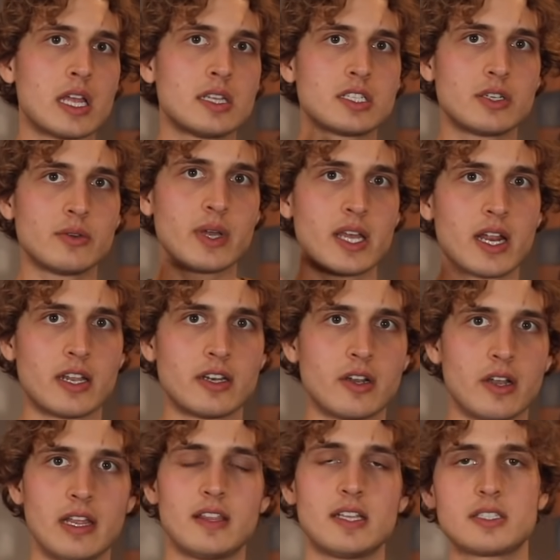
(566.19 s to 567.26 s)
into it
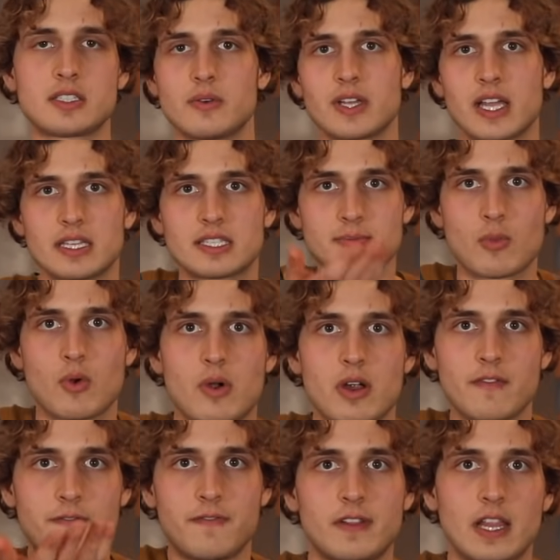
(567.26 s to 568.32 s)
underneath it so it gets more
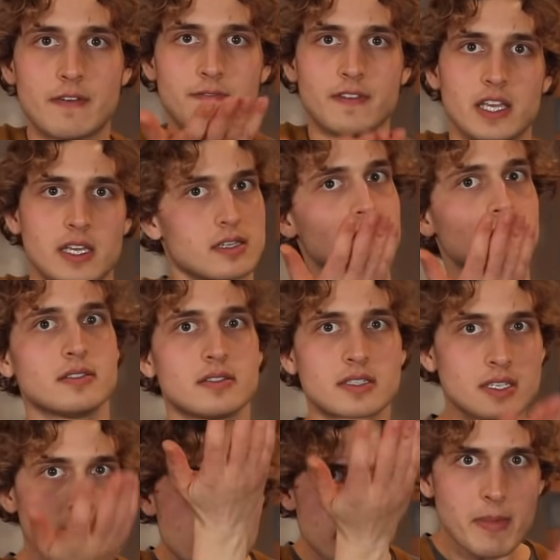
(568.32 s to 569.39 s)
fluffy and
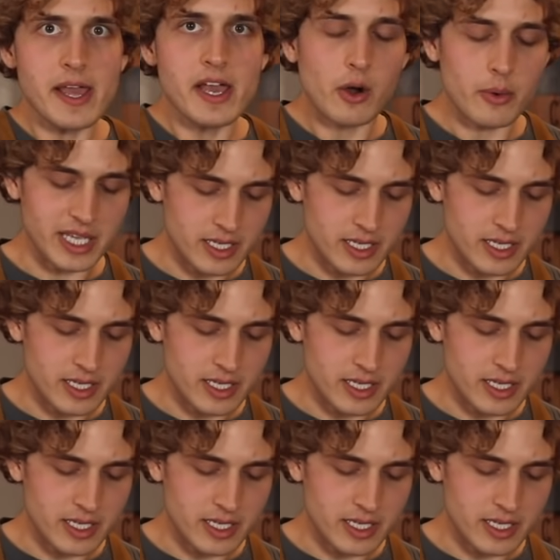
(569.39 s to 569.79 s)
maybe we